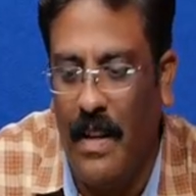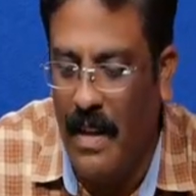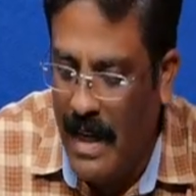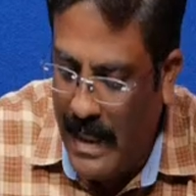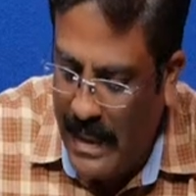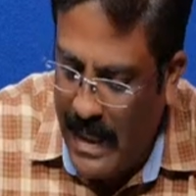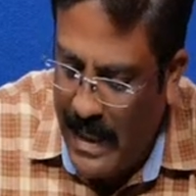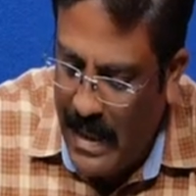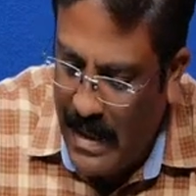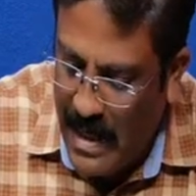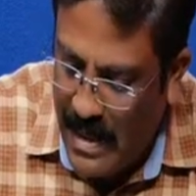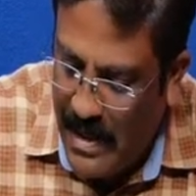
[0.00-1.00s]
Either I
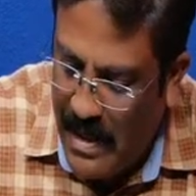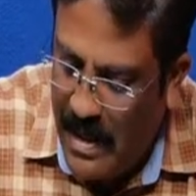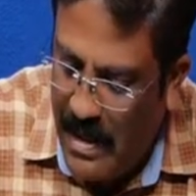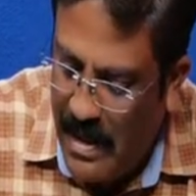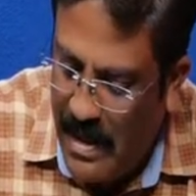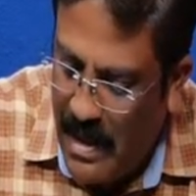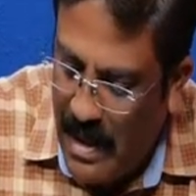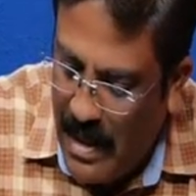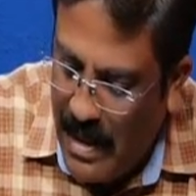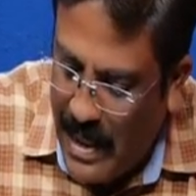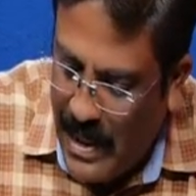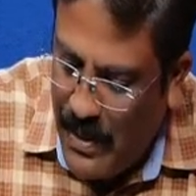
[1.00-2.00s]
can consider this
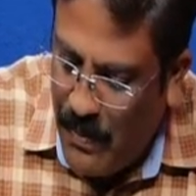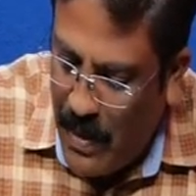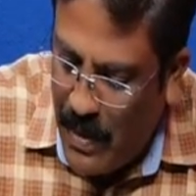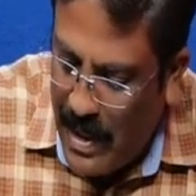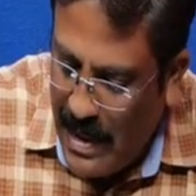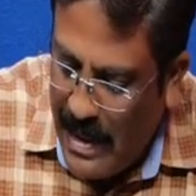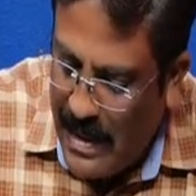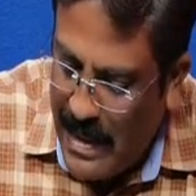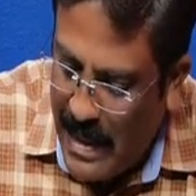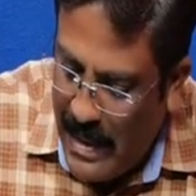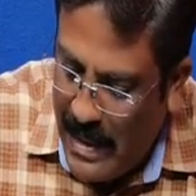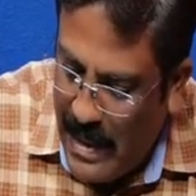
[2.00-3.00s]
edge 1 is
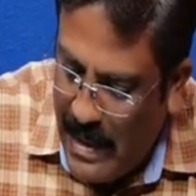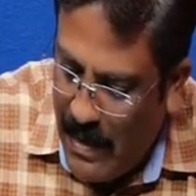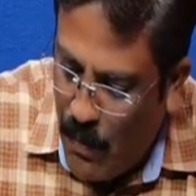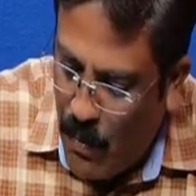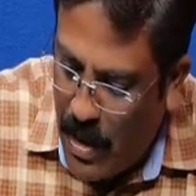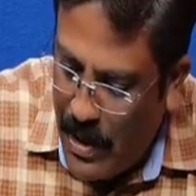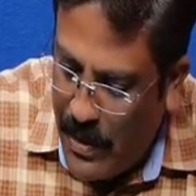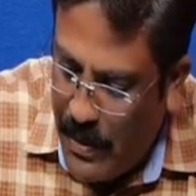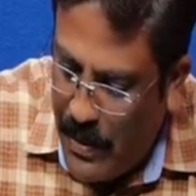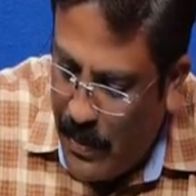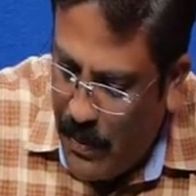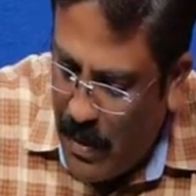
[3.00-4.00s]
connecting 1
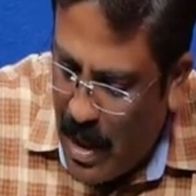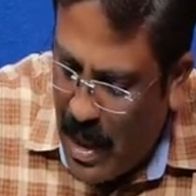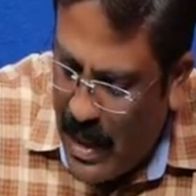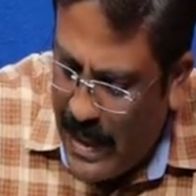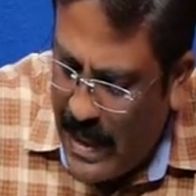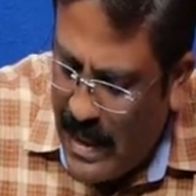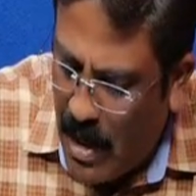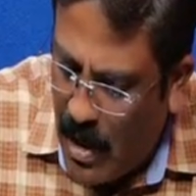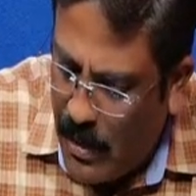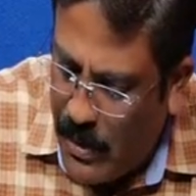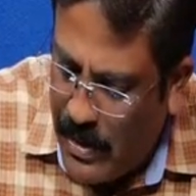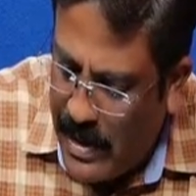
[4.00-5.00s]
to 2, or I can
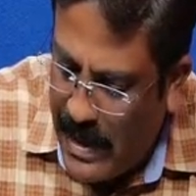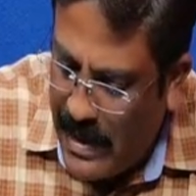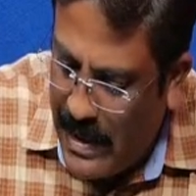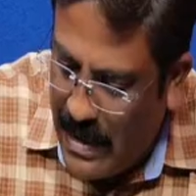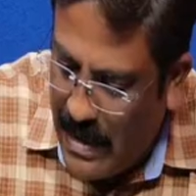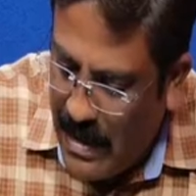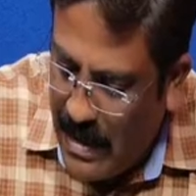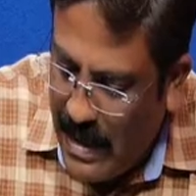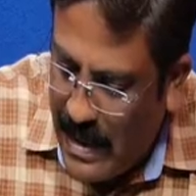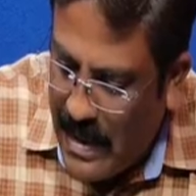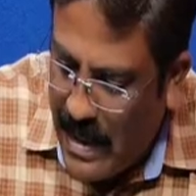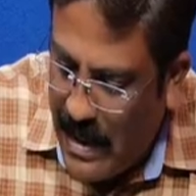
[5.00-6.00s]
also say that
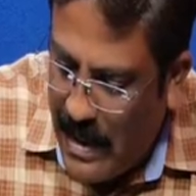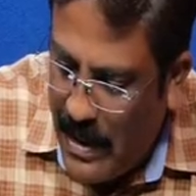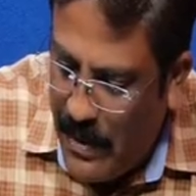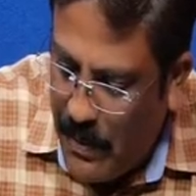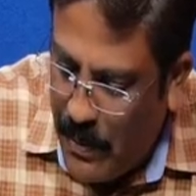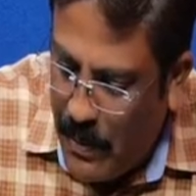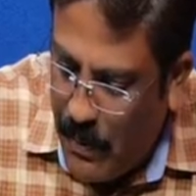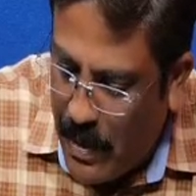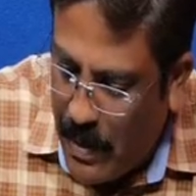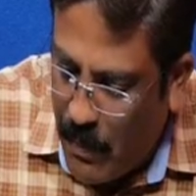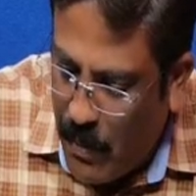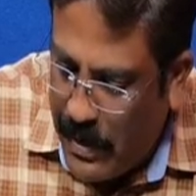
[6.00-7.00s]
it's connecting 2 to
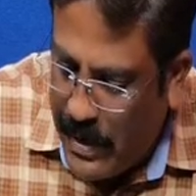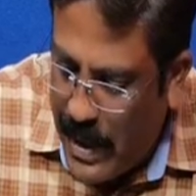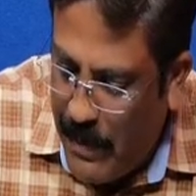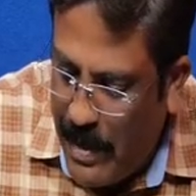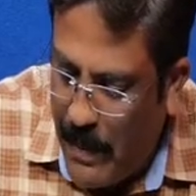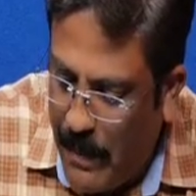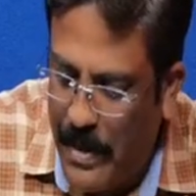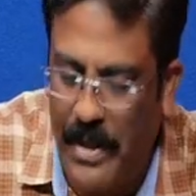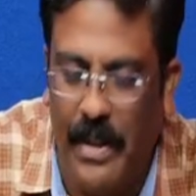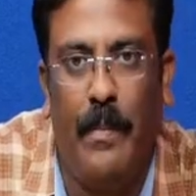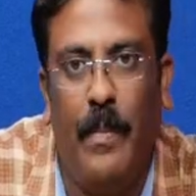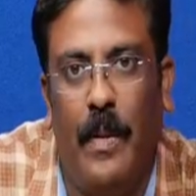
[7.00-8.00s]
1. Both can be
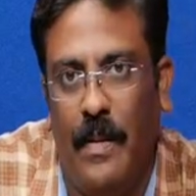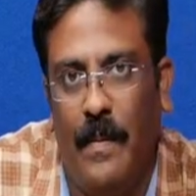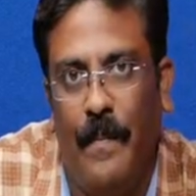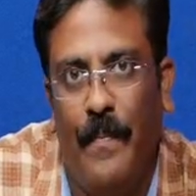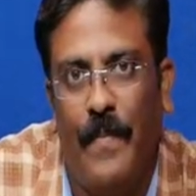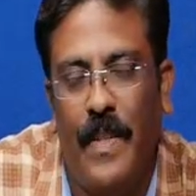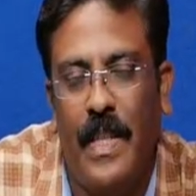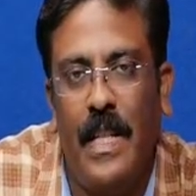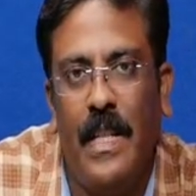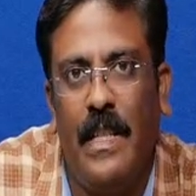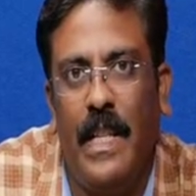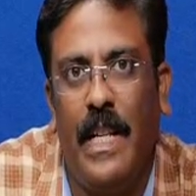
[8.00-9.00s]
representable
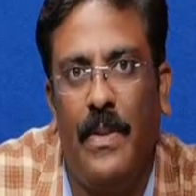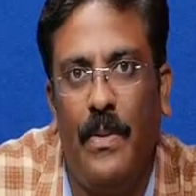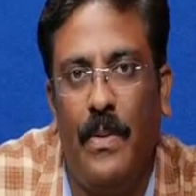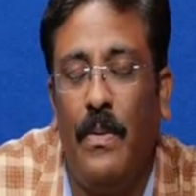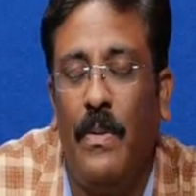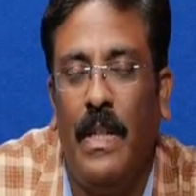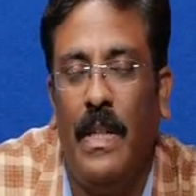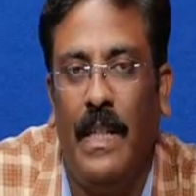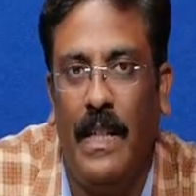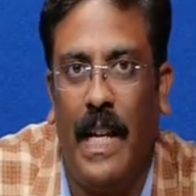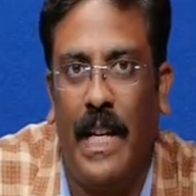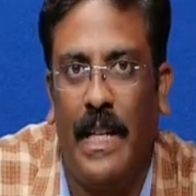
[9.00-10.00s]
since there is no
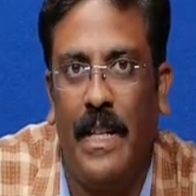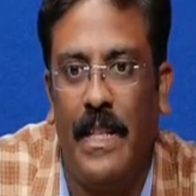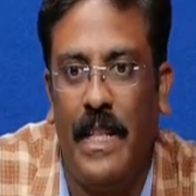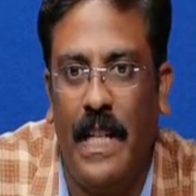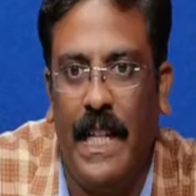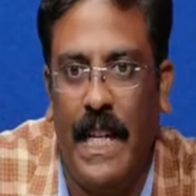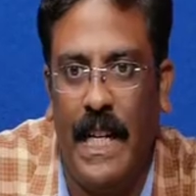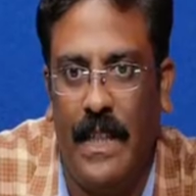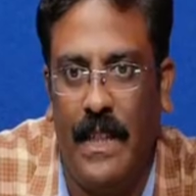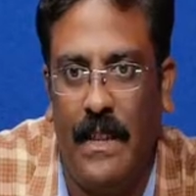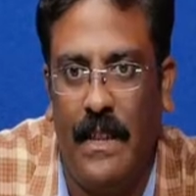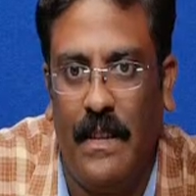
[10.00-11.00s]
direction is
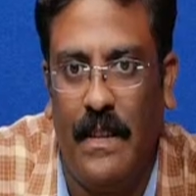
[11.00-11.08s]
indicated.